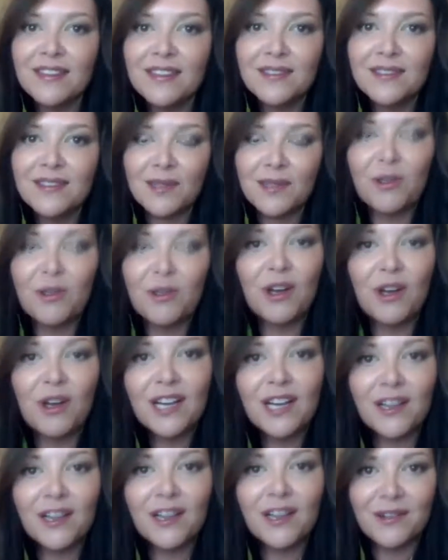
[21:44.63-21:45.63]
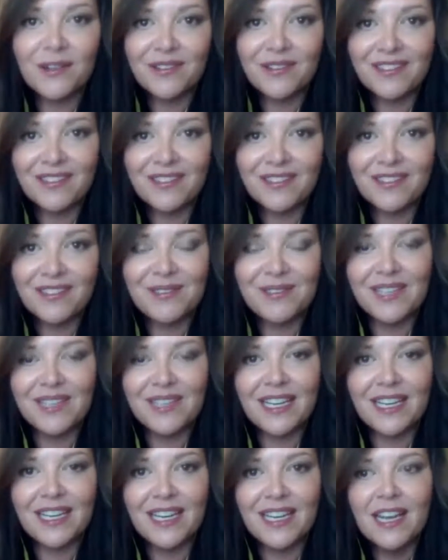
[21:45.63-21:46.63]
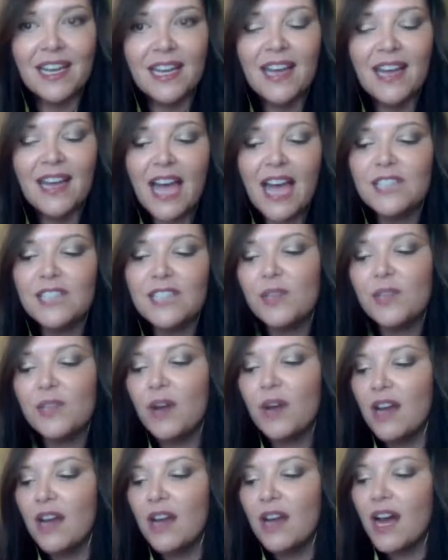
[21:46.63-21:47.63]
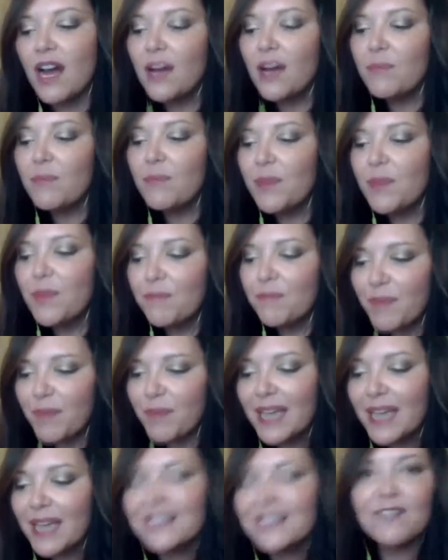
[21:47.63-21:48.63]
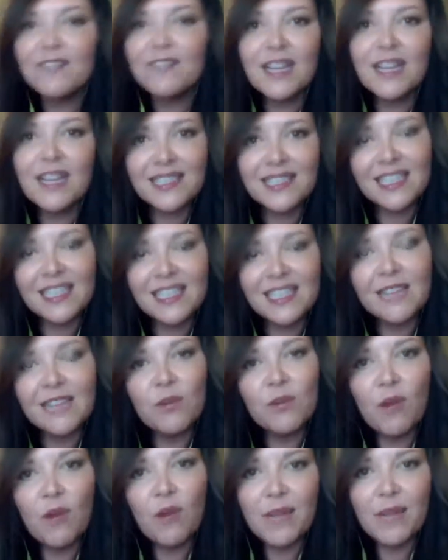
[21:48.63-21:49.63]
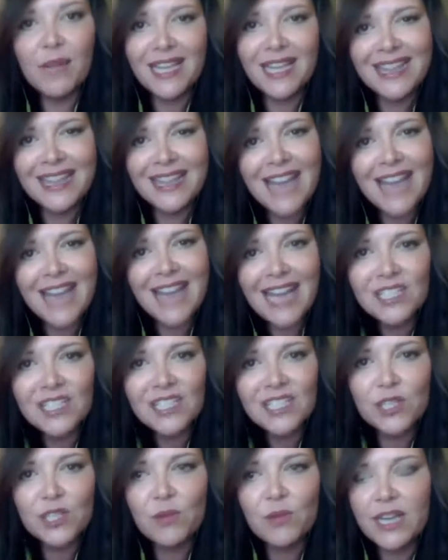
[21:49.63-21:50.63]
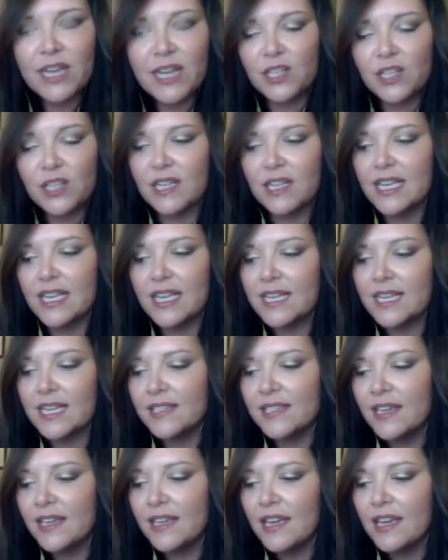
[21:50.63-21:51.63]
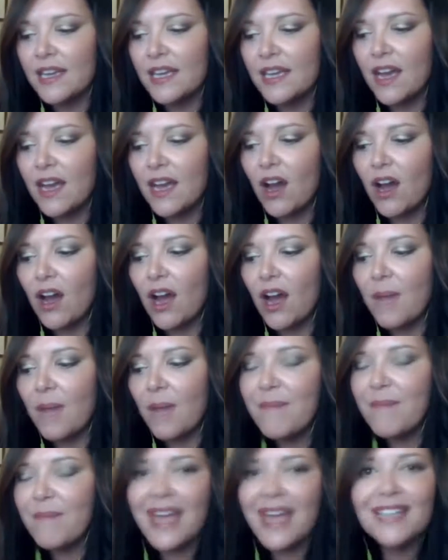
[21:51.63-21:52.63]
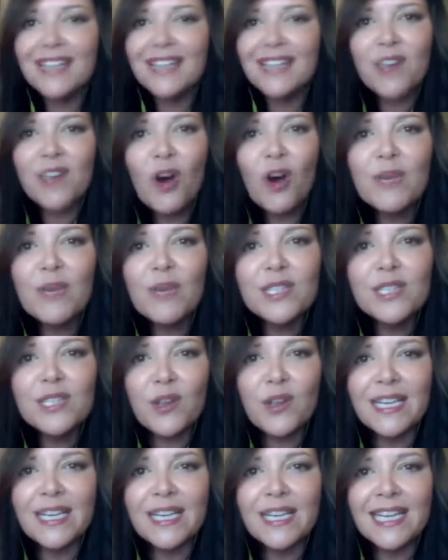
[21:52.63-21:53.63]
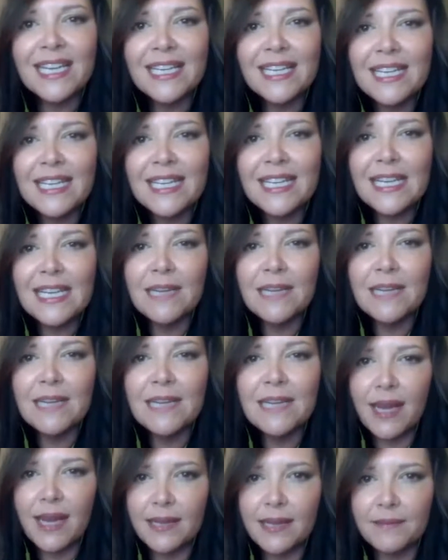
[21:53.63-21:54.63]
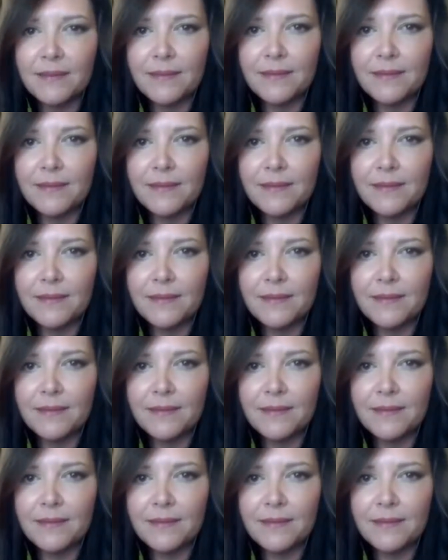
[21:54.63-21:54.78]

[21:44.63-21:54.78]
so long ago. You see, and so the best advice I can give a woman in that situation is, a man is always trying to get a need met.